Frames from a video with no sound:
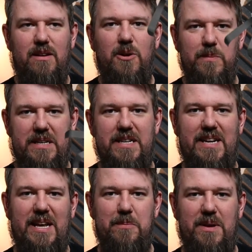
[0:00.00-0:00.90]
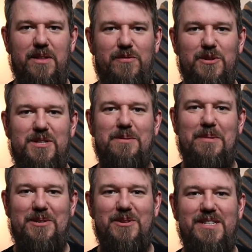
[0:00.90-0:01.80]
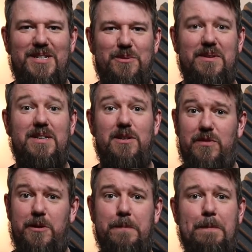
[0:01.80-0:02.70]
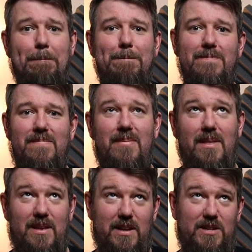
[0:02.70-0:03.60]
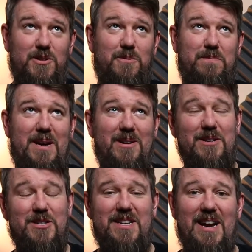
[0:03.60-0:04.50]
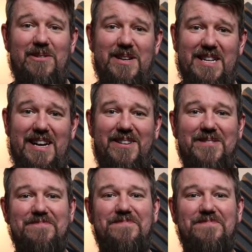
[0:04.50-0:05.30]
coming to take me the first time I tried to do an interview. It's up there and it's scary as hell.